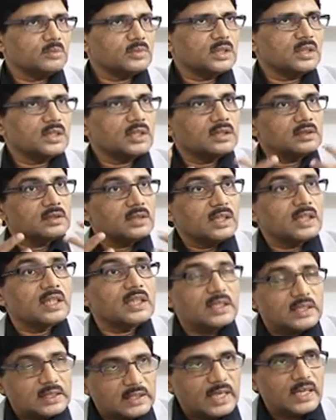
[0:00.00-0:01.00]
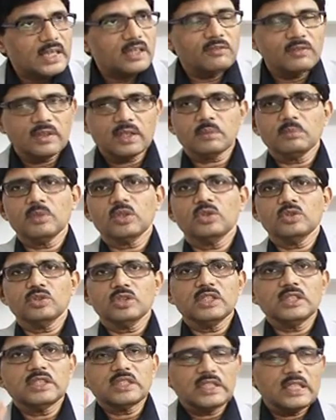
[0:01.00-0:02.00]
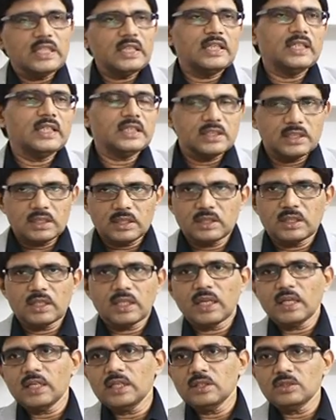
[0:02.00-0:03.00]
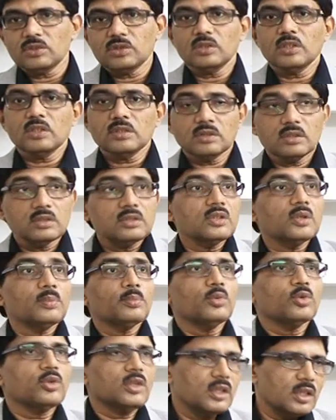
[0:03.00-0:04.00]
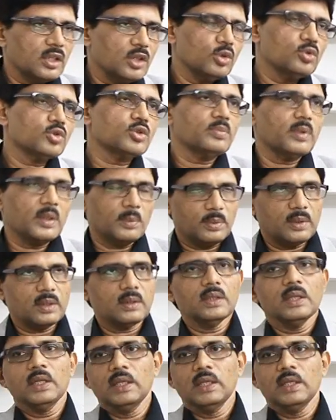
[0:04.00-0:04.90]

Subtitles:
that is there any side effect, because in skin lasers there are incidences reported in newspaper